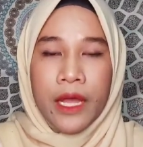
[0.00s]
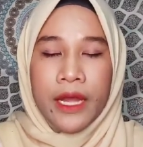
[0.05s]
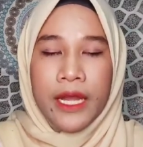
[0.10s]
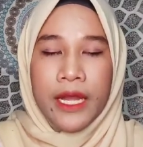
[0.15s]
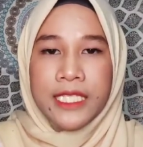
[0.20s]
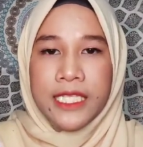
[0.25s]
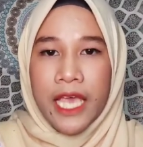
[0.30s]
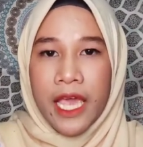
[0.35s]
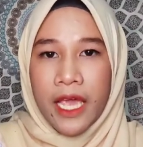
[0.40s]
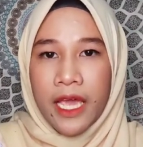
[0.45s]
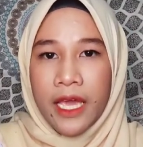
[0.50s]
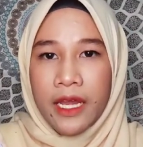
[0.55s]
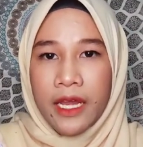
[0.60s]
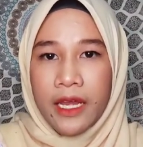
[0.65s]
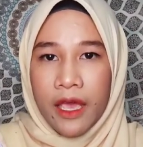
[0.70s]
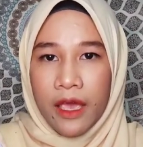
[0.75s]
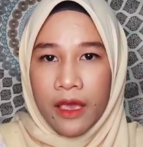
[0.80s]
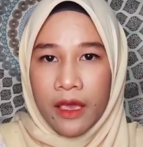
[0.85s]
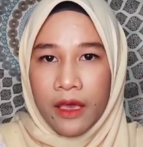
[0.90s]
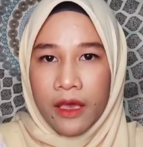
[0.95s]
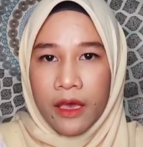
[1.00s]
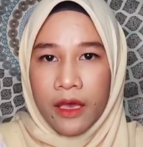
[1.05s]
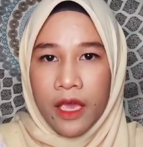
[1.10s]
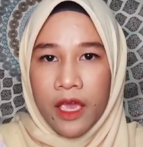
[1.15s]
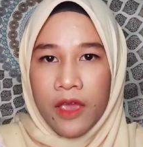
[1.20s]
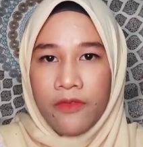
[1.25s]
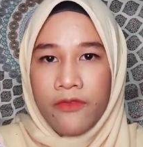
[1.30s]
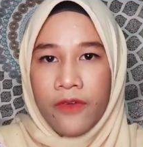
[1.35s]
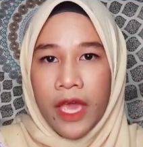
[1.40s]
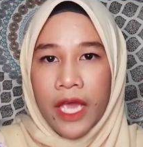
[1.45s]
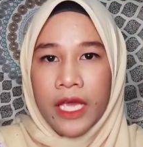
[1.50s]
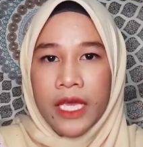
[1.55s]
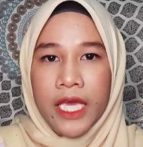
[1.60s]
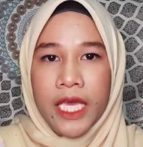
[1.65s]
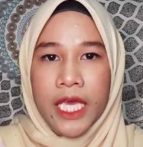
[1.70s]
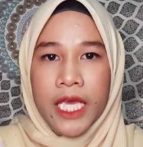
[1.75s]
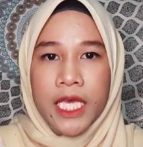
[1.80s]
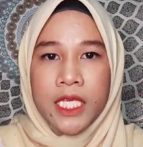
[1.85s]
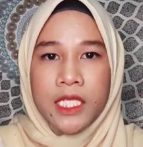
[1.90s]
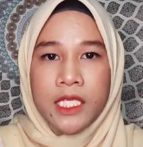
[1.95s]
The second effect
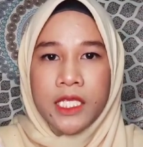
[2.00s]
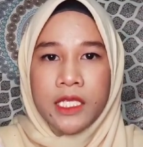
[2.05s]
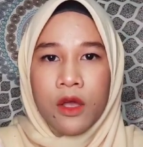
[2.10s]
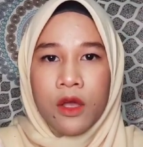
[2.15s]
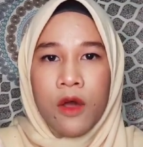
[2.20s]
is